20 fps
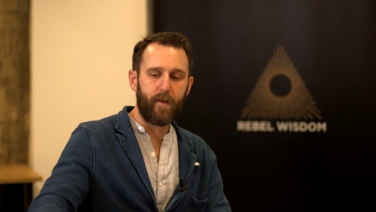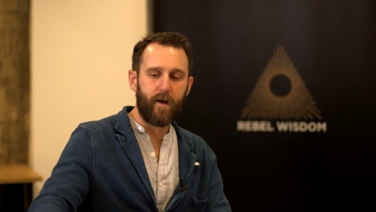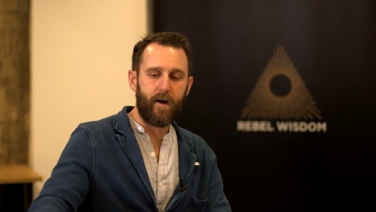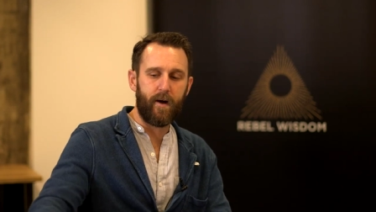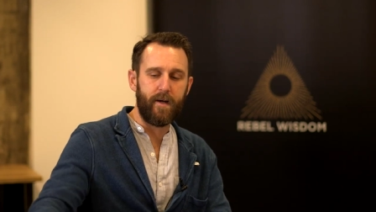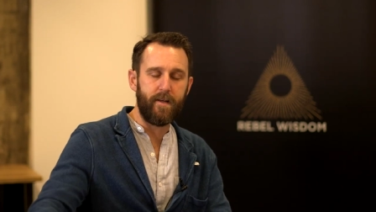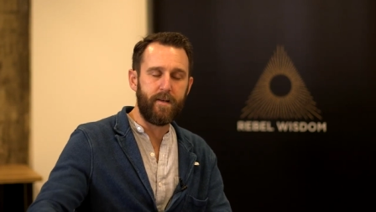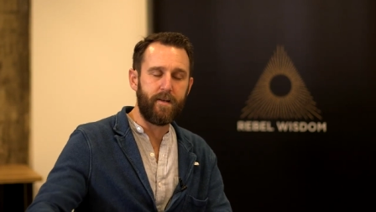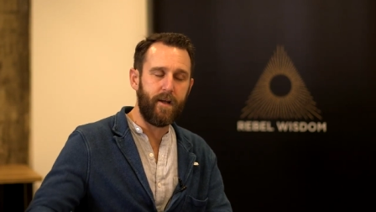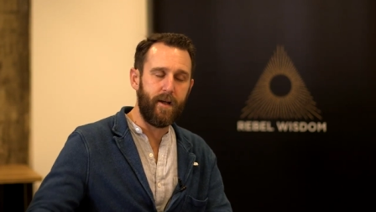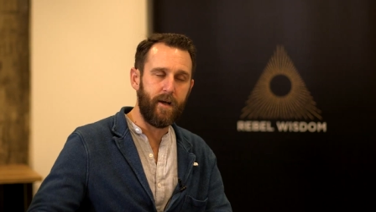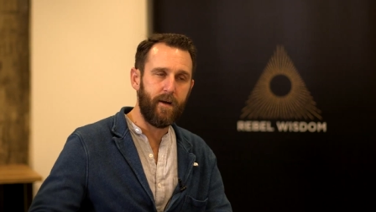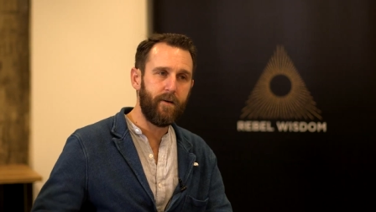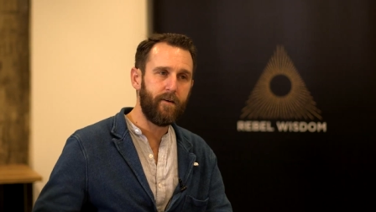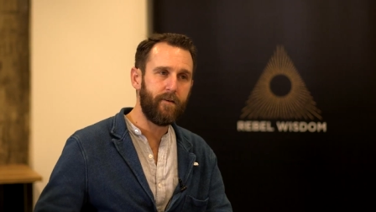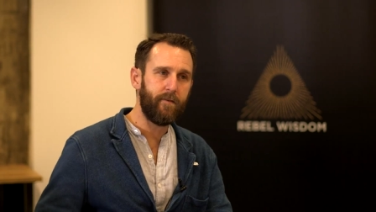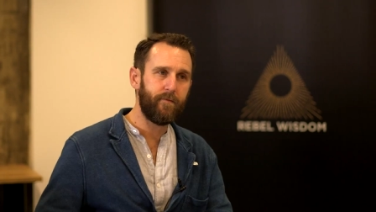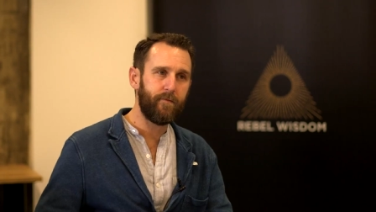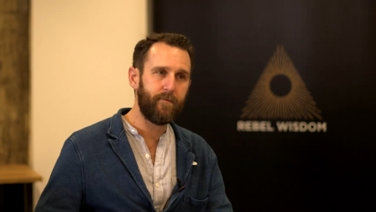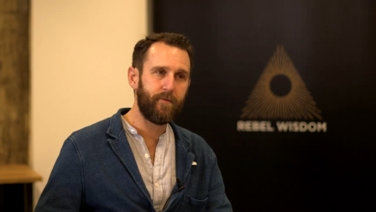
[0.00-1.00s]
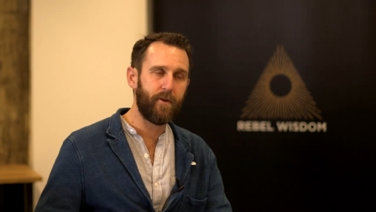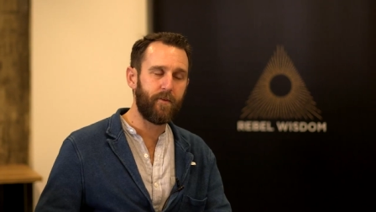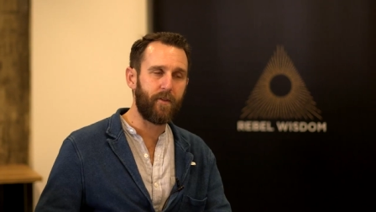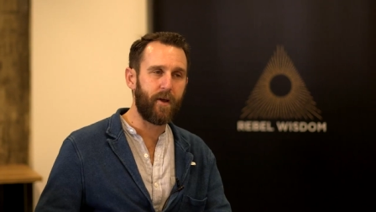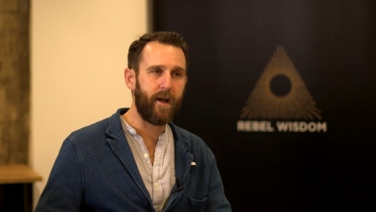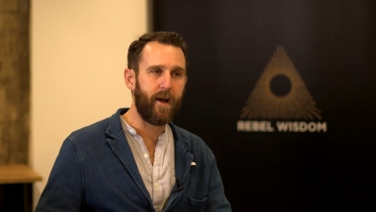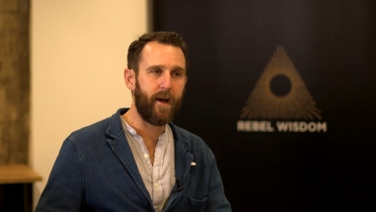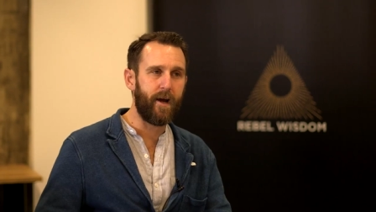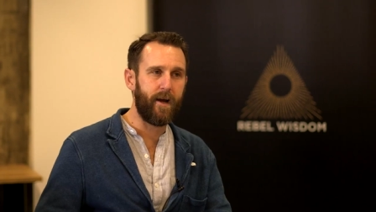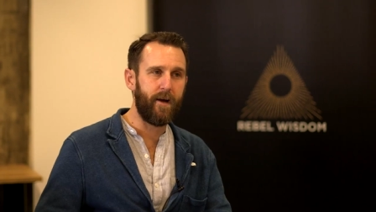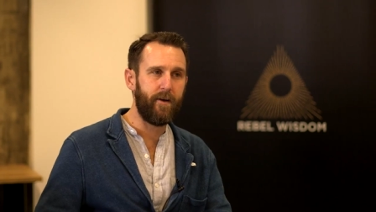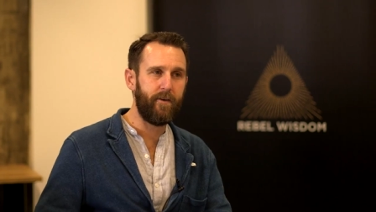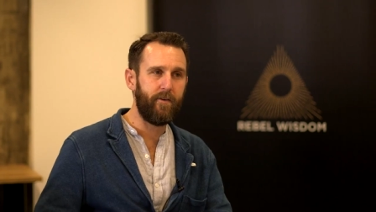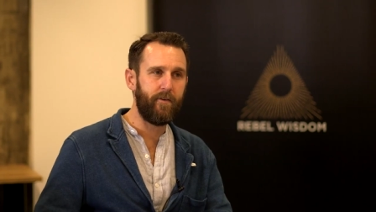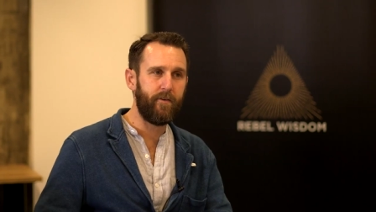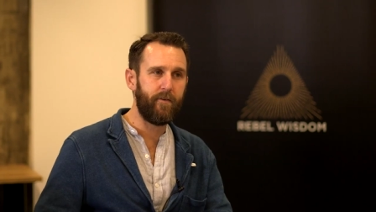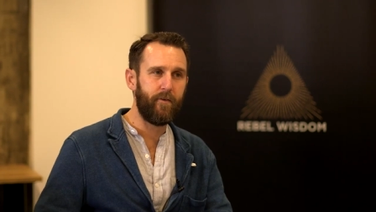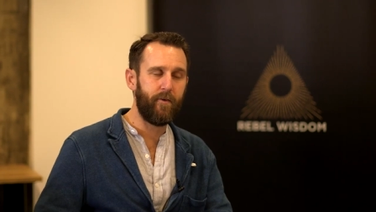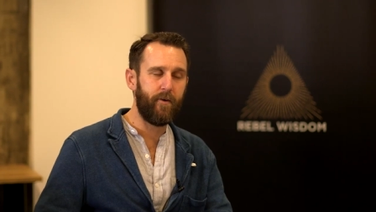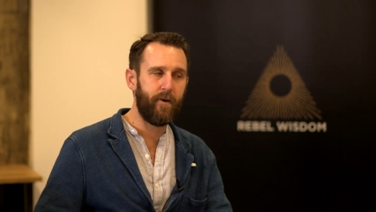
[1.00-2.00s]
idea that they
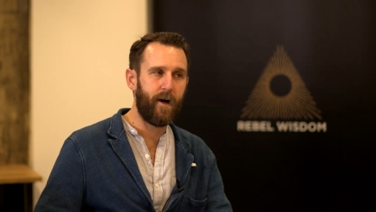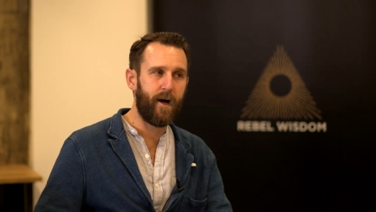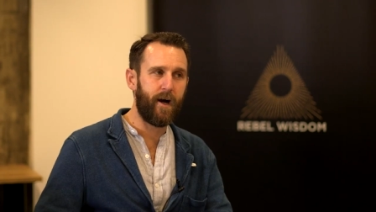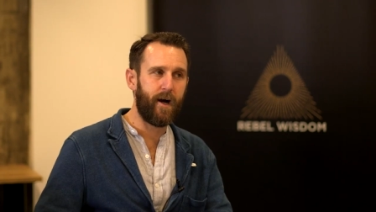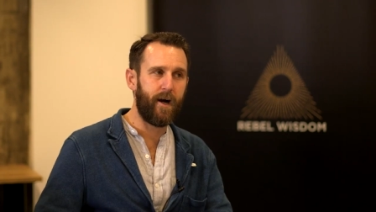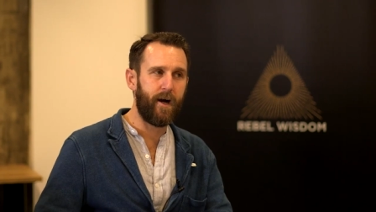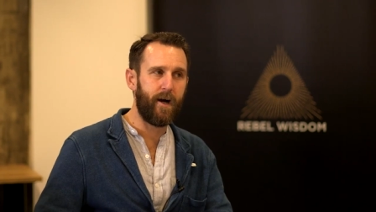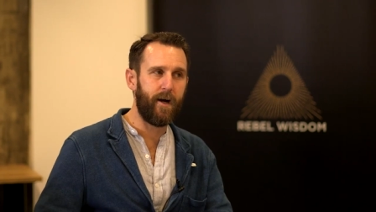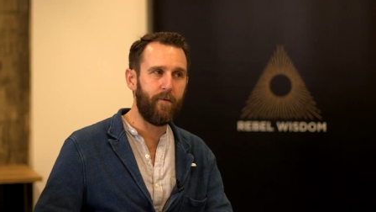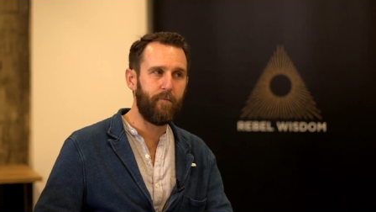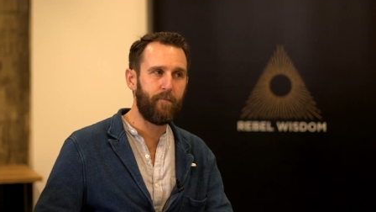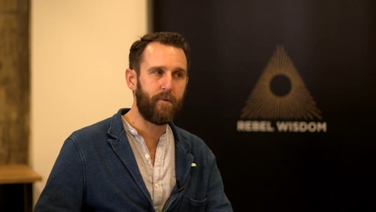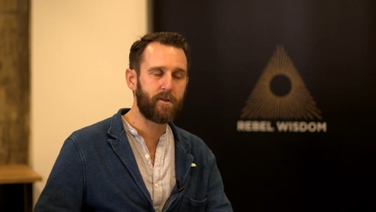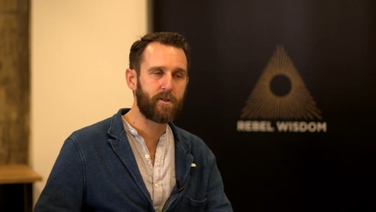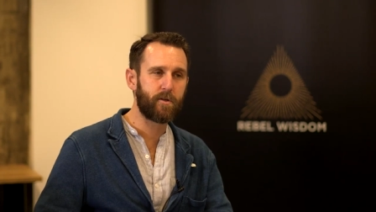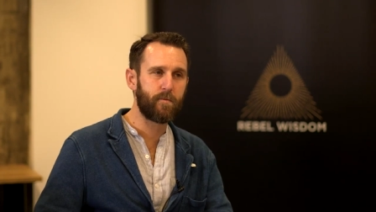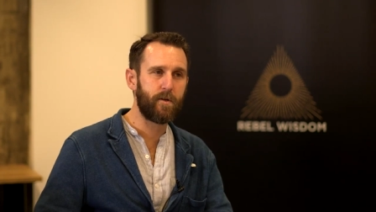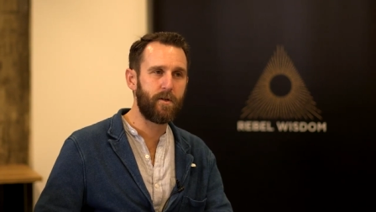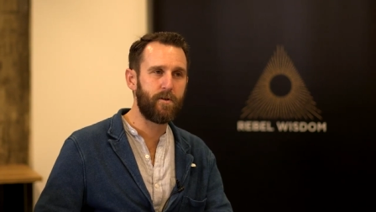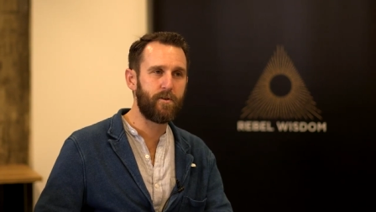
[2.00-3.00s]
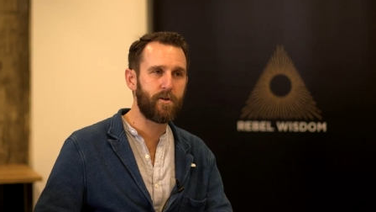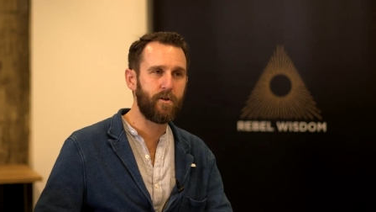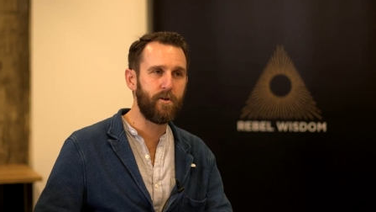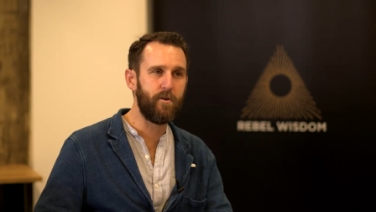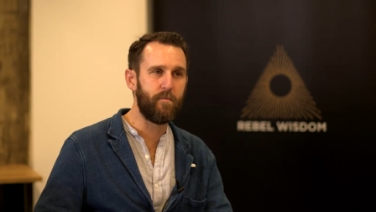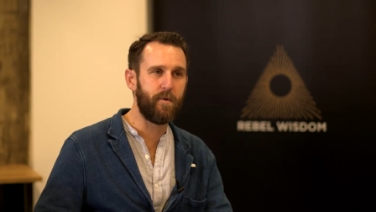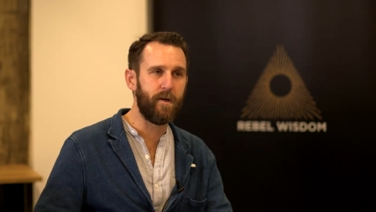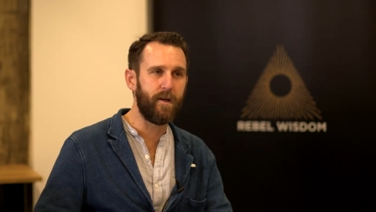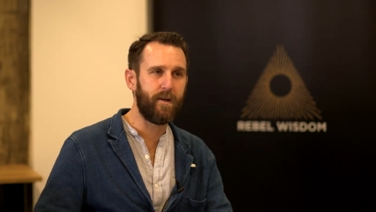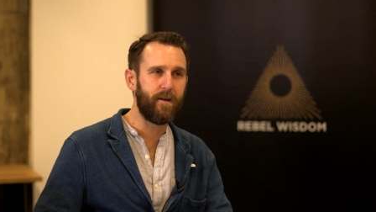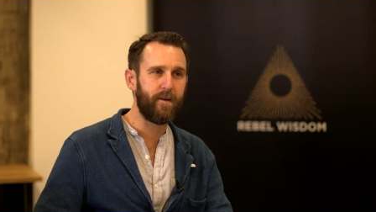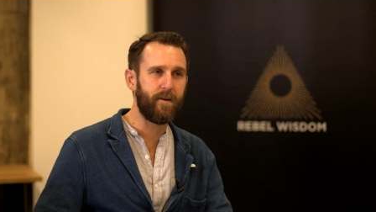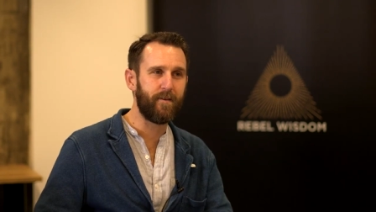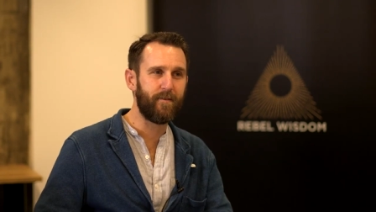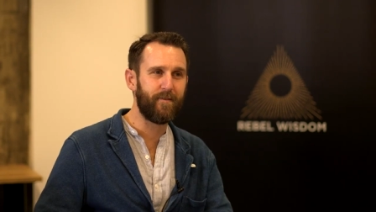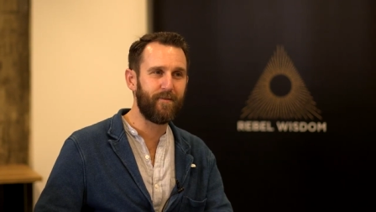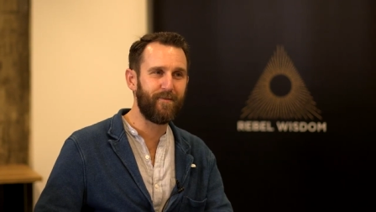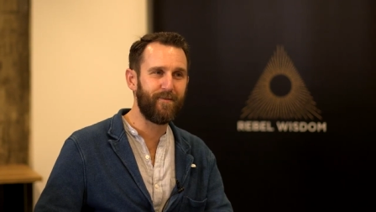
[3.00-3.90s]
had, uh, possibly too big.